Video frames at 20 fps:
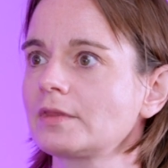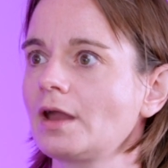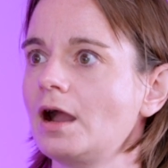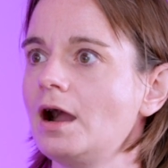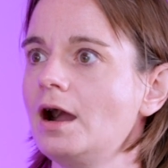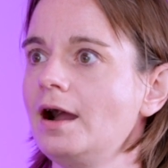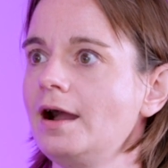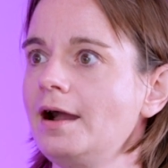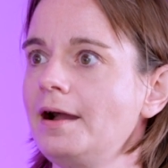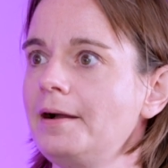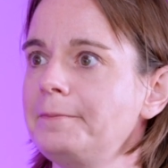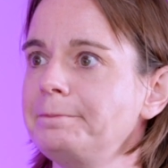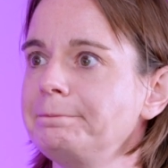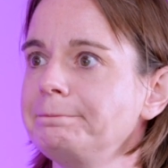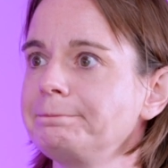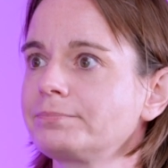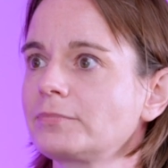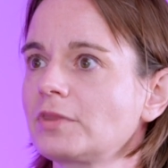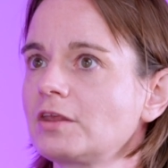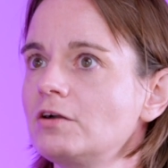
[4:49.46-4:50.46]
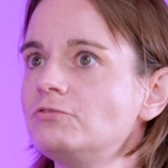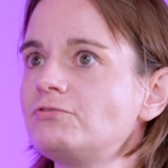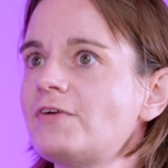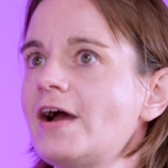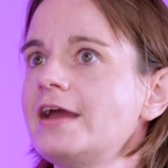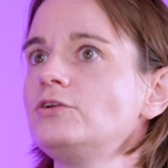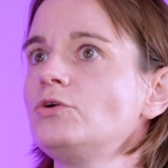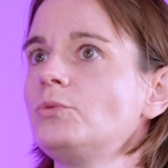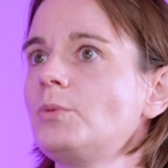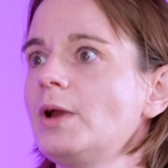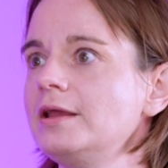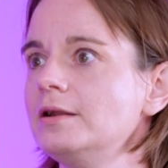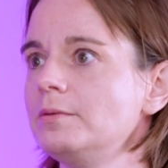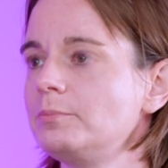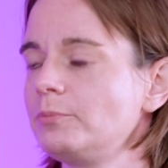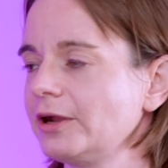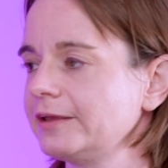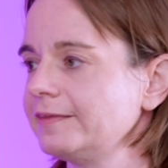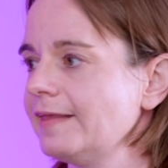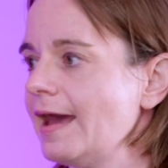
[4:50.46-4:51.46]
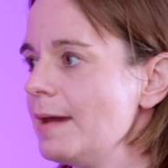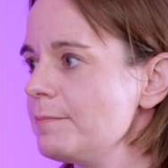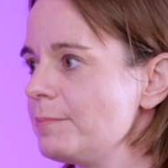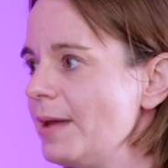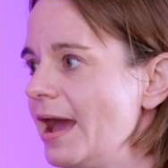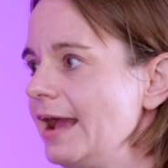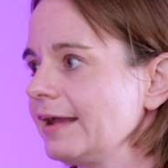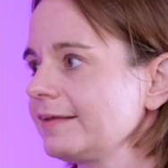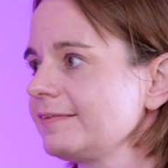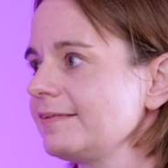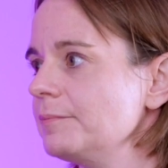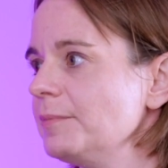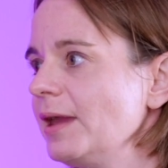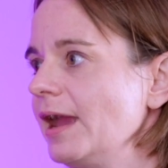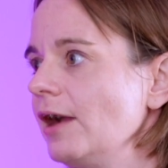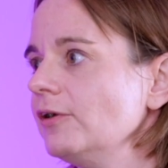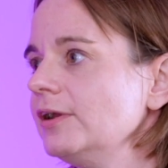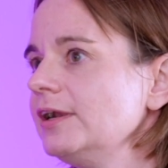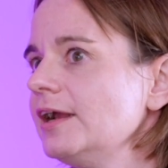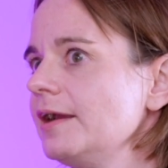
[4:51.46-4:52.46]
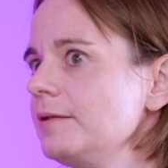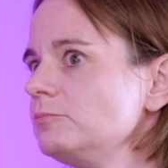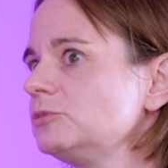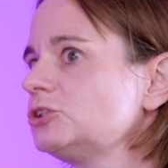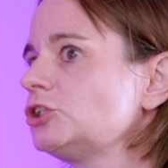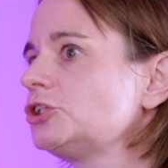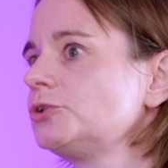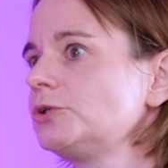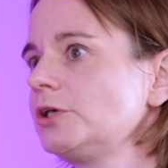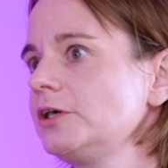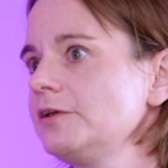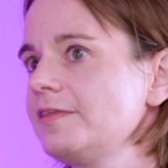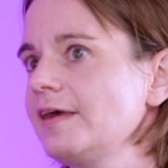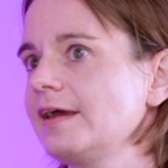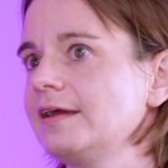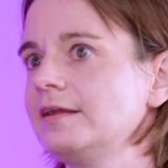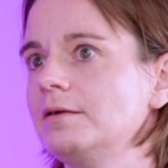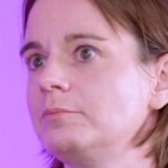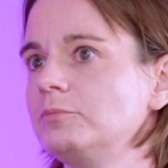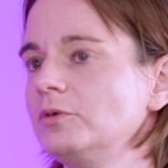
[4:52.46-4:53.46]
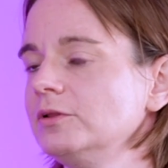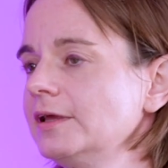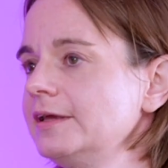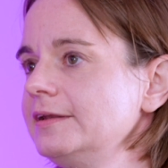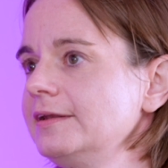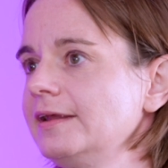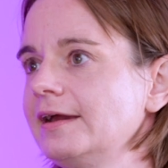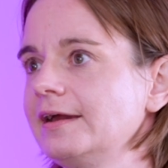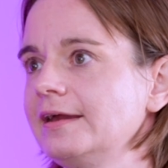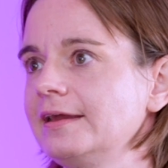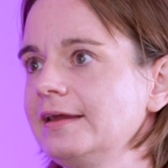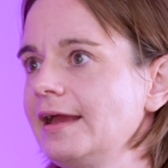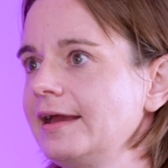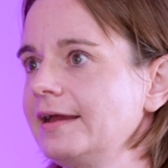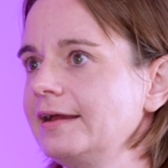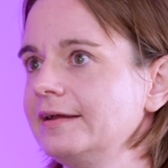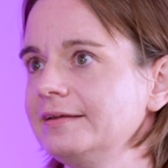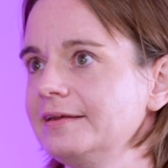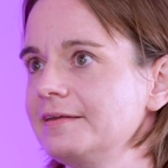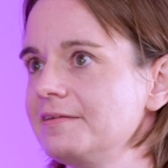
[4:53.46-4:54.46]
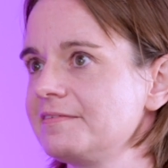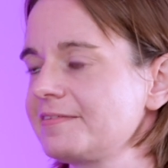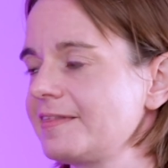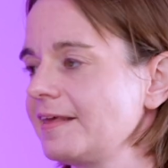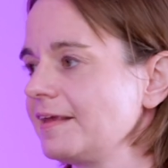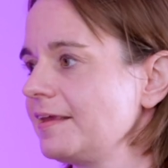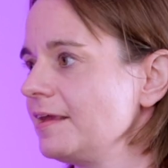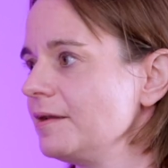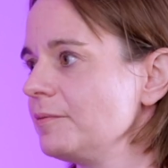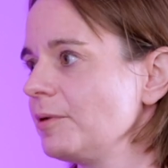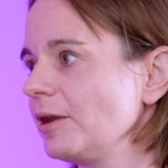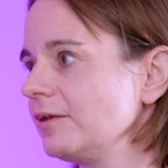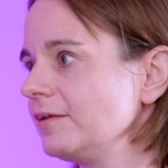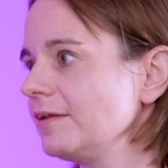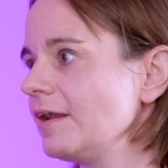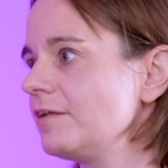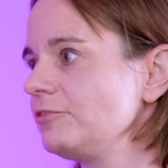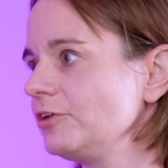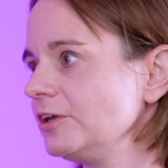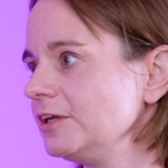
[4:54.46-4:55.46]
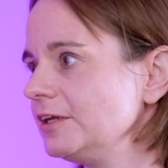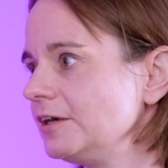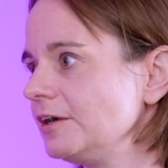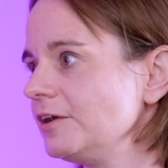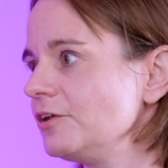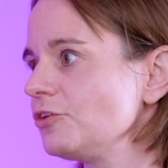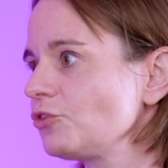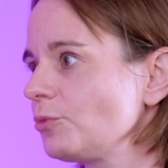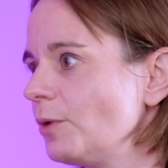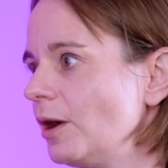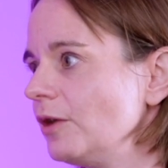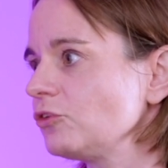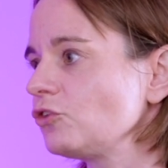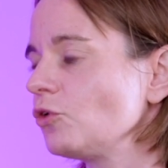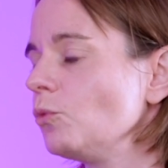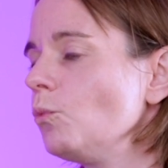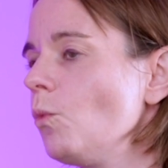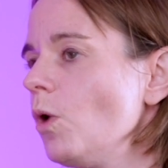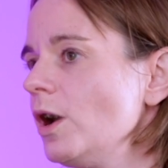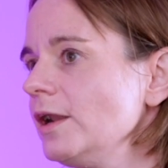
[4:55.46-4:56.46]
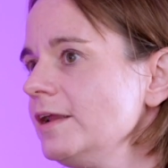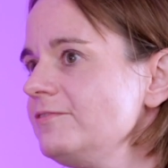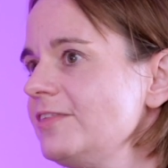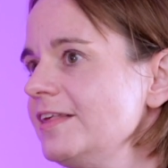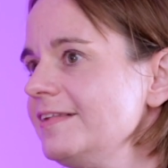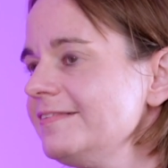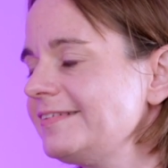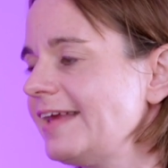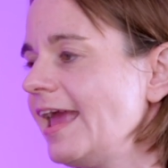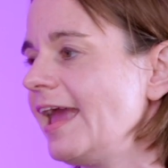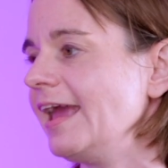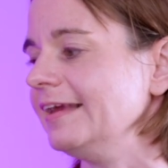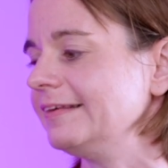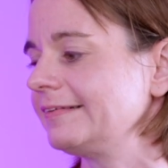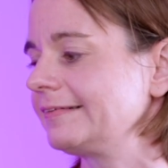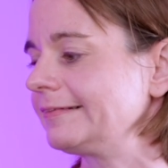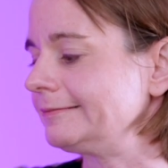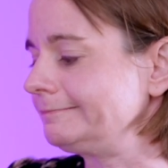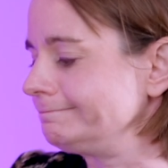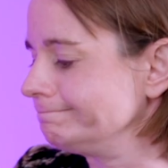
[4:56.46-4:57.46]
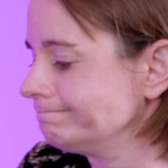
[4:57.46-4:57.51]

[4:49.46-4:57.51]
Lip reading: find a way to bring that back somehow. And I'm sure that Melinda is thinking about it every year as well. So one of these days.